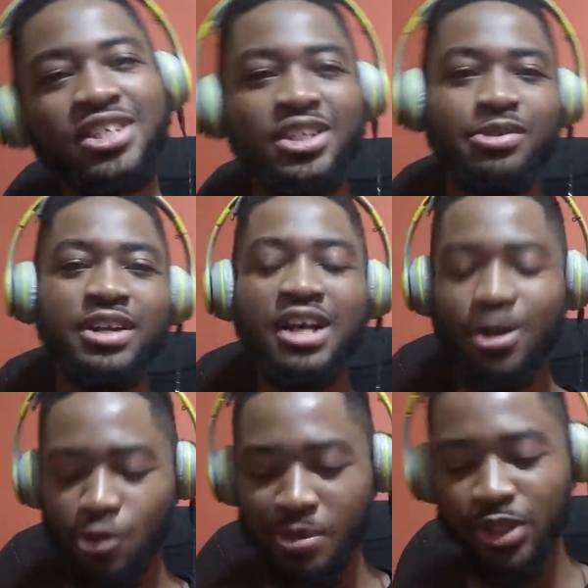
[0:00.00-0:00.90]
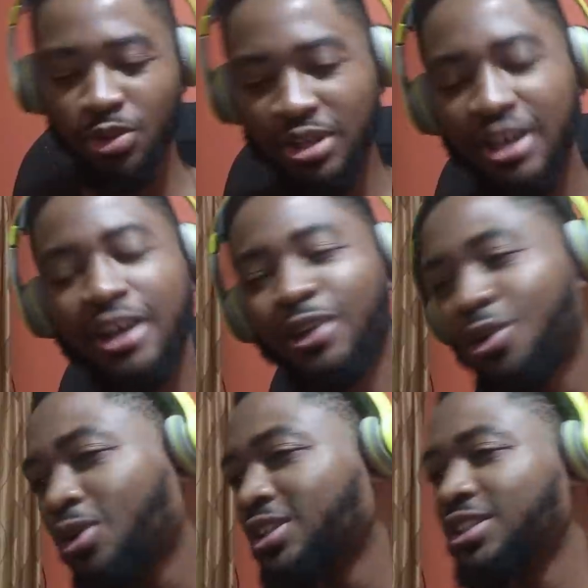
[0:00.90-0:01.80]
is I rather hang with my daughter and
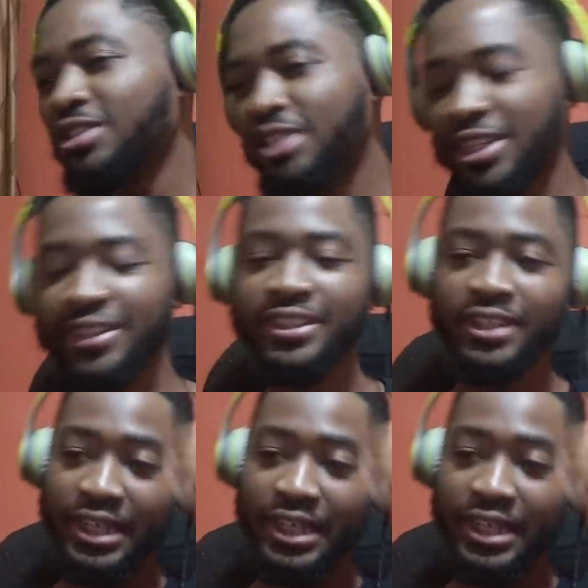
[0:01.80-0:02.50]
call it a day.